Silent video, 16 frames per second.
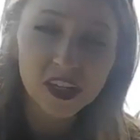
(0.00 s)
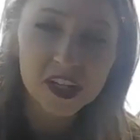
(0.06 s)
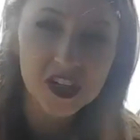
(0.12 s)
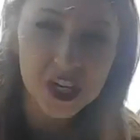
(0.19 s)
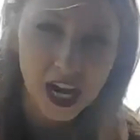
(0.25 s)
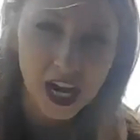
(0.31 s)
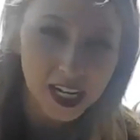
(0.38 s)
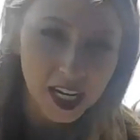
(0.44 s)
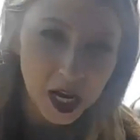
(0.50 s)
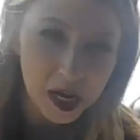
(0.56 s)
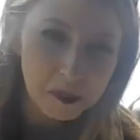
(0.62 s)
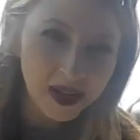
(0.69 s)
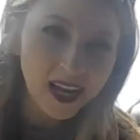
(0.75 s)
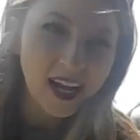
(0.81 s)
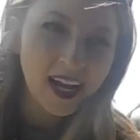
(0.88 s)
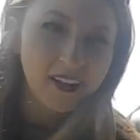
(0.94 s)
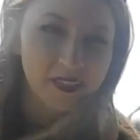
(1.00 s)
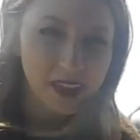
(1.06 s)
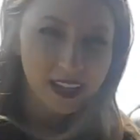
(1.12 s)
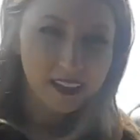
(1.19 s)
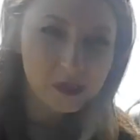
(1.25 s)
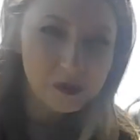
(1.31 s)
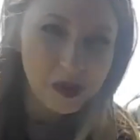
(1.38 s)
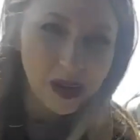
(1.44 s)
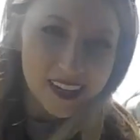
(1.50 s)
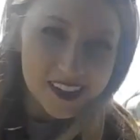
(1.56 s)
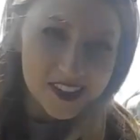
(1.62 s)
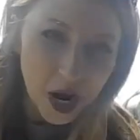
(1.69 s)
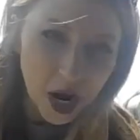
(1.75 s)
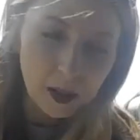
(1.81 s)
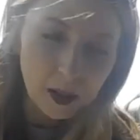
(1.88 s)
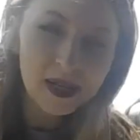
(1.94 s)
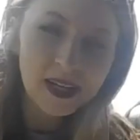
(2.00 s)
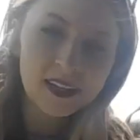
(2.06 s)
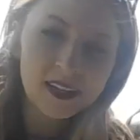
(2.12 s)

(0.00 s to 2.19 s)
for a checkup, that's my job,